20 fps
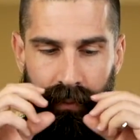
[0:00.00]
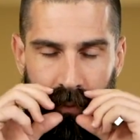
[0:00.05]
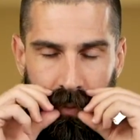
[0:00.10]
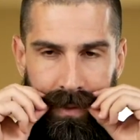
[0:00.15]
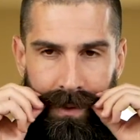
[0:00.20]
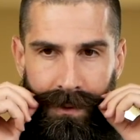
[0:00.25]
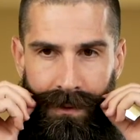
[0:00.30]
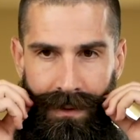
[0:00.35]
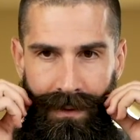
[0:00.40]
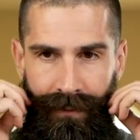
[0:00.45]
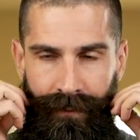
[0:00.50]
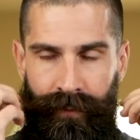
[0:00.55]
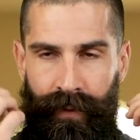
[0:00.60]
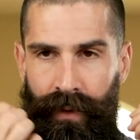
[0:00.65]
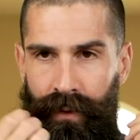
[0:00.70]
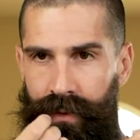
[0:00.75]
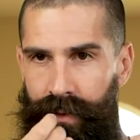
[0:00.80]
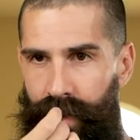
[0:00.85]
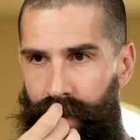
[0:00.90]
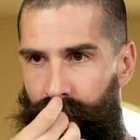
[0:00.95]
So it
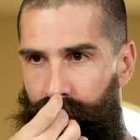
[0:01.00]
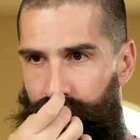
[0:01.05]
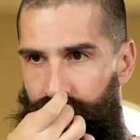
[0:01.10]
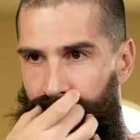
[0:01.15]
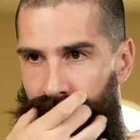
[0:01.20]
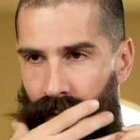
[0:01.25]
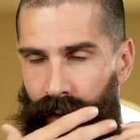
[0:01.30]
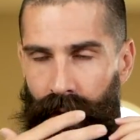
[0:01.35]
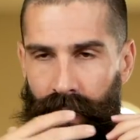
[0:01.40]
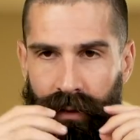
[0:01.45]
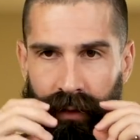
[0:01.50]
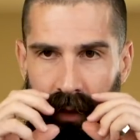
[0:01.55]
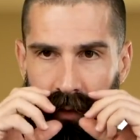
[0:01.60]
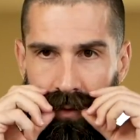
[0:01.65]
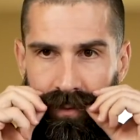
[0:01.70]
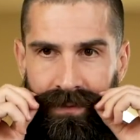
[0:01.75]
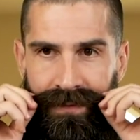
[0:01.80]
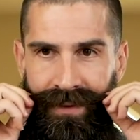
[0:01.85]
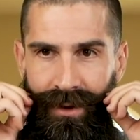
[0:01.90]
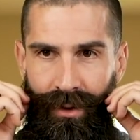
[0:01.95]
feels good. It
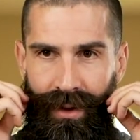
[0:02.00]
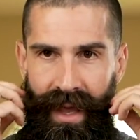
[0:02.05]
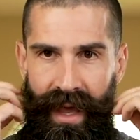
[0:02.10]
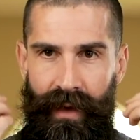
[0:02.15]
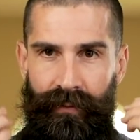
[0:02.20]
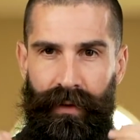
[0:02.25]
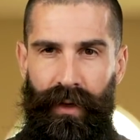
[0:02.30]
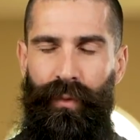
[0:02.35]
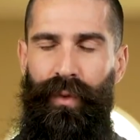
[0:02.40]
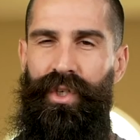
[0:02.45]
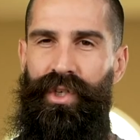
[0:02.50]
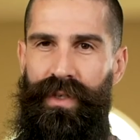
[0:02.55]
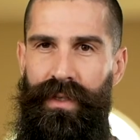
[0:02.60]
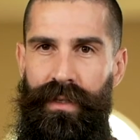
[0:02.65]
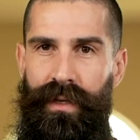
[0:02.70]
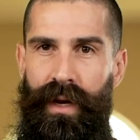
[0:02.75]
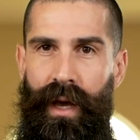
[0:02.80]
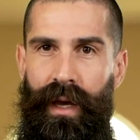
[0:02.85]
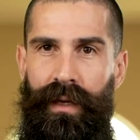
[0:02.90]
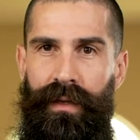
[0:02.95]
doesn't feel heavy, which is
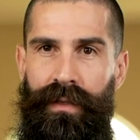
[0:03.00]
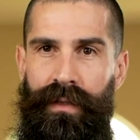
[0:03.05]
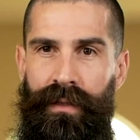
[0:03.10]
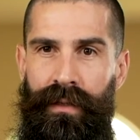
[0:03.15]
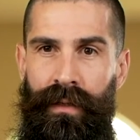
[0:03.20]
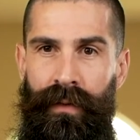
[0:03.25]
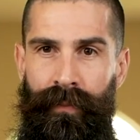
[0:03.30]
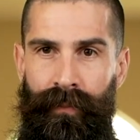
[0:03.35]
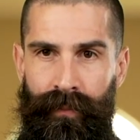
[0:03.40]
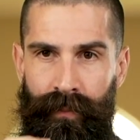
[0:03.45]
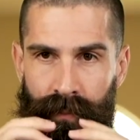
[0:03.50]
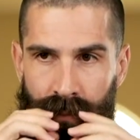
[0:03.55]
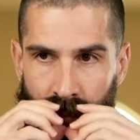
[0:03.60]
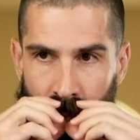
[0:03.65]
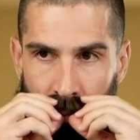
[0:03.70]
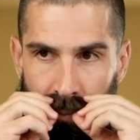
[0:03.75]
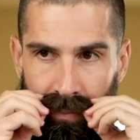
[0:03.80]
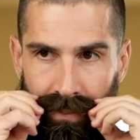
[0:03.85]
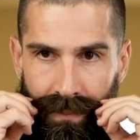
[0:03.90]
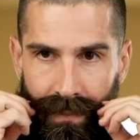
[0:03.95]
nice.
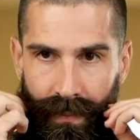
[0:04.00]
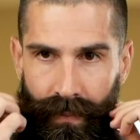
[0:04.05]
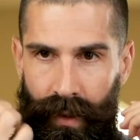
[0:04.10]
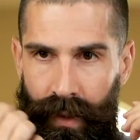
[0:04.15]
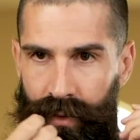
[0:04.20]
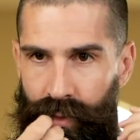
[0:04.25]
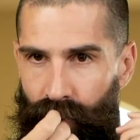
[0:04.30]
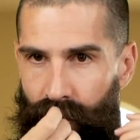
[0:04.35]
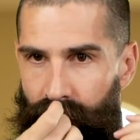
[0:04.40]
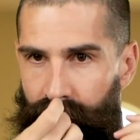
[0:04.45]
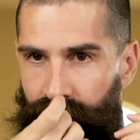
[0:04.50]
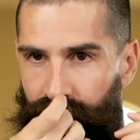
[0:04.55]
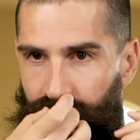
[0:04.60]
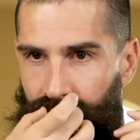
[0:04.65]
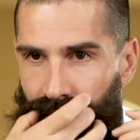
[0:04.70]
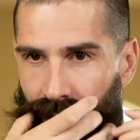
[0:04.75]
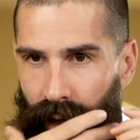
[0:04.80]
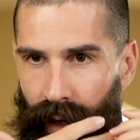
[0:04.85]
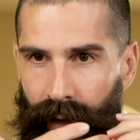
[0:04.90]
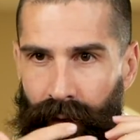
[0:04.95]
It's rather
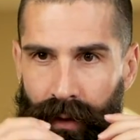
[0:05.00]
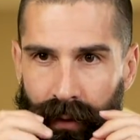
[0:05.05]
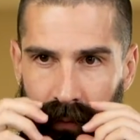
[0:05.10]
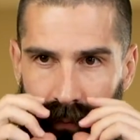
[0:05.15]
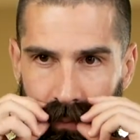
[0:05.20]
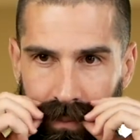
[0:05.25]
light.